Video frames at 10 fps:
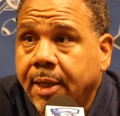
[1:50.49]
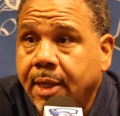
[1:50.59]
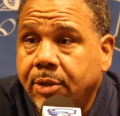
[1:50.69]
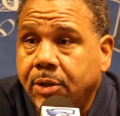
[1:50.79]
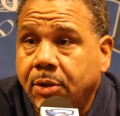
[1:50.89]

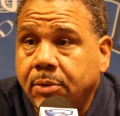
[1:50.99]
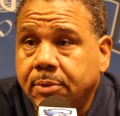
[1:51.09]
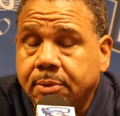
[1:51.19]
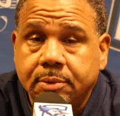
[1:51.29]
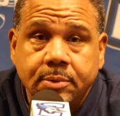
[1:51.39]
And,
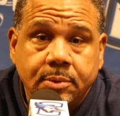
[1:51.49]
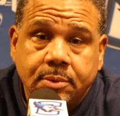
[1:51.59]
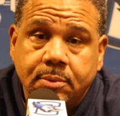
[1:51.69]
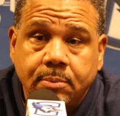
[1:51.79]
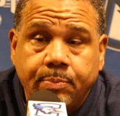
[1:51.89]

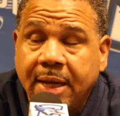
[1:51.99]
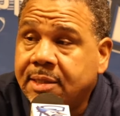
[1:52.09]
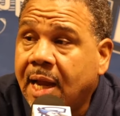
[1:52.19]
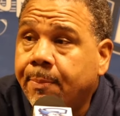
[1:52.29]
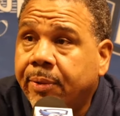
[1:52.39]

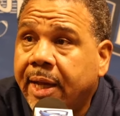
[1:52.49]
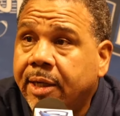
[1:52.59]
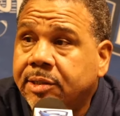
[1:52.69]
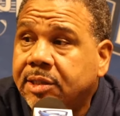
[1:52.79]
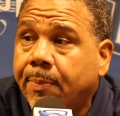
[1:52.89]
big-time
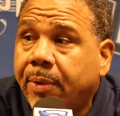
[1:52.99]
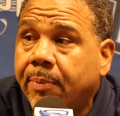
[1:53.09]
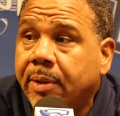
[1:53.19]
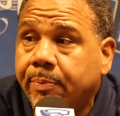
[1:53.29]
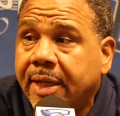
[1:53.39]
players step
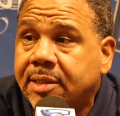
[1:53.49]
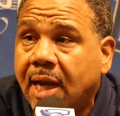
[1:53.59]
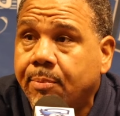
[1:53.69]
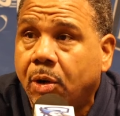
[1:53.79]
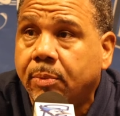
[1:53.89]
up in
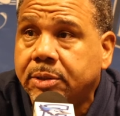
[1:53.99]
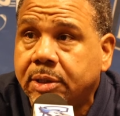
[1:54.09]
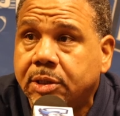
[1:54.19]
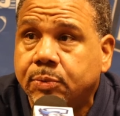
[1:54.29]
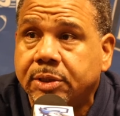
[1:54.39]
big-time moments,
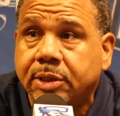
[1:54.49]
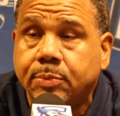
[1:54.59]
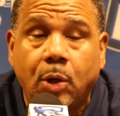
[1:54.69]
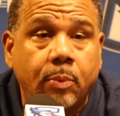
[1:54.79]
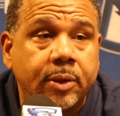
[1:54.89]
and this was
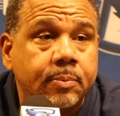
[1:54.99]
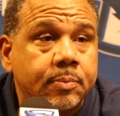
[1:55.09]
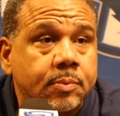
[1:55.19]
his moment.